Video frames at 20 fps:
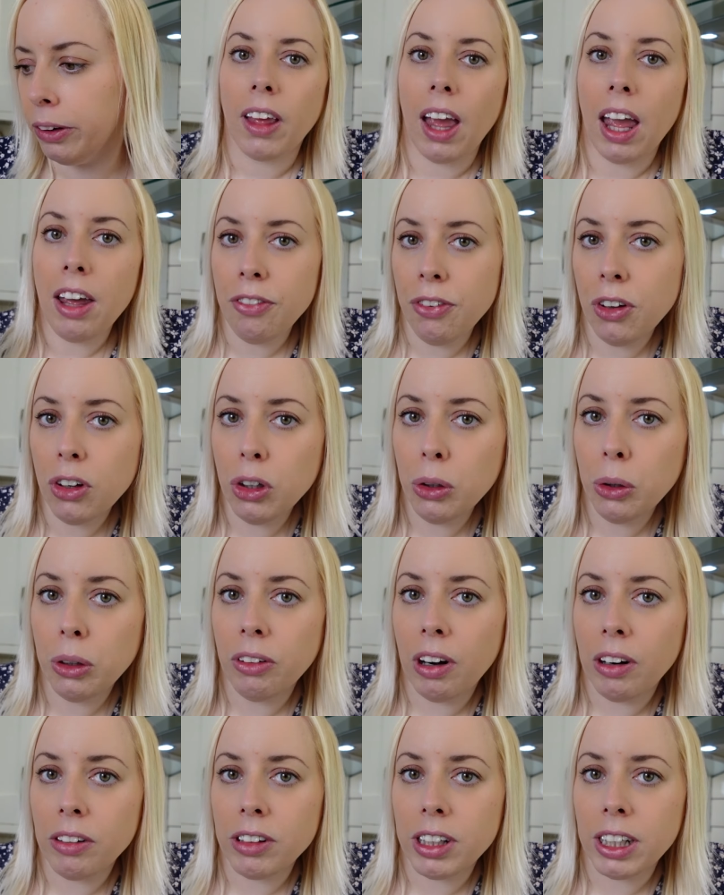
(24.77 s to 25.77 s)
If you're new
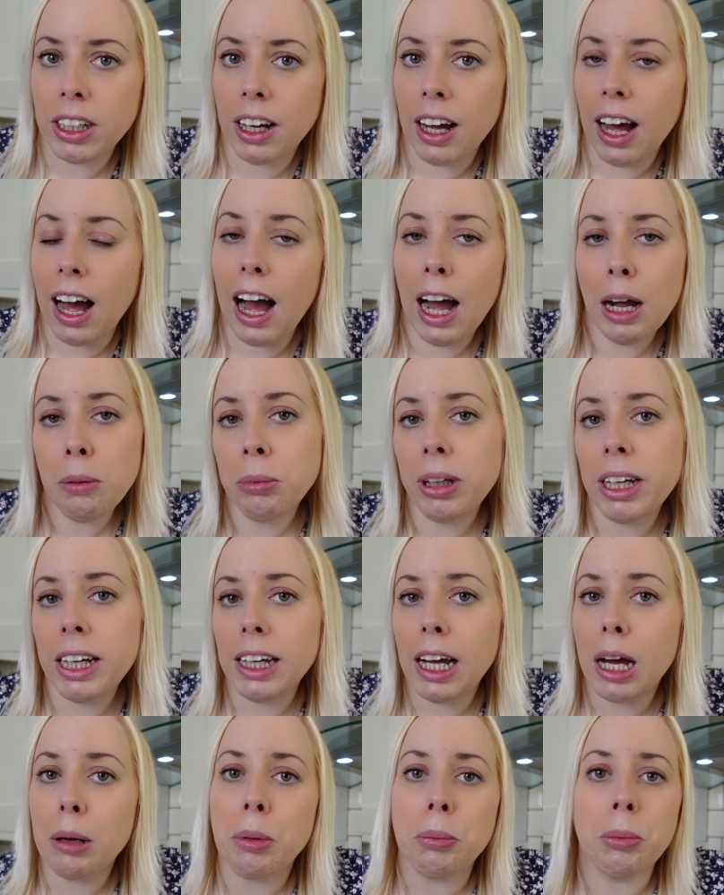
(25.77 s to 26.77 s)
around here, I'm Lee.
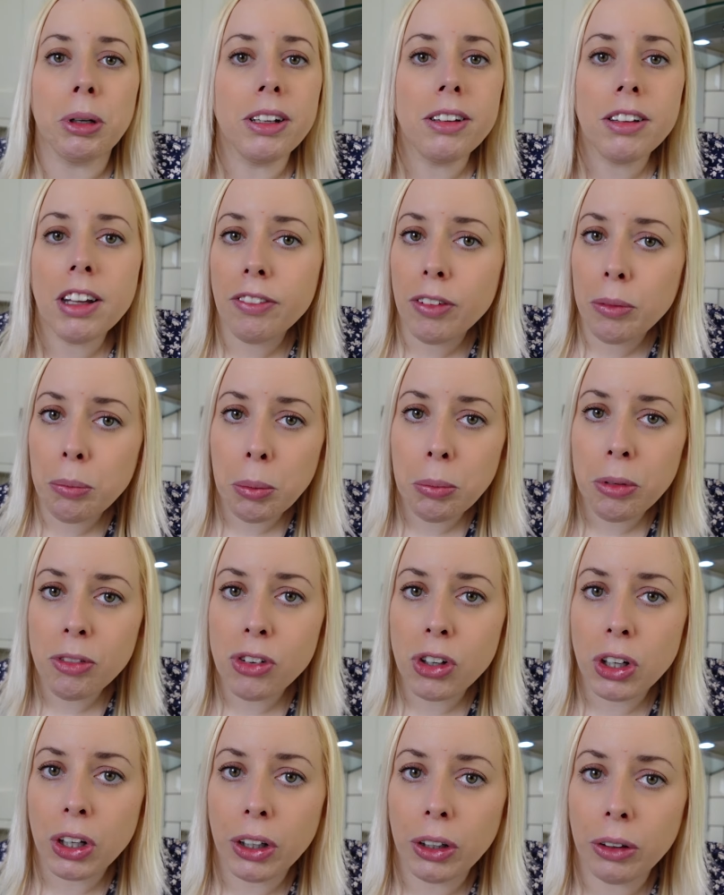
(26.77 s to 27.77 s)
I'm a money saving mum of
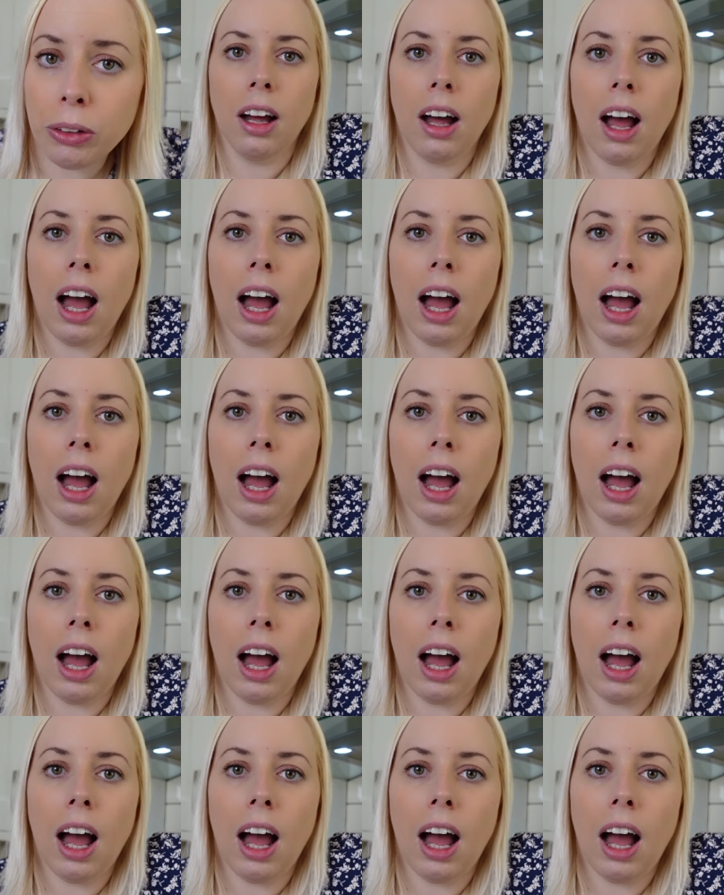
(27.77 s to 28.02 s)
two.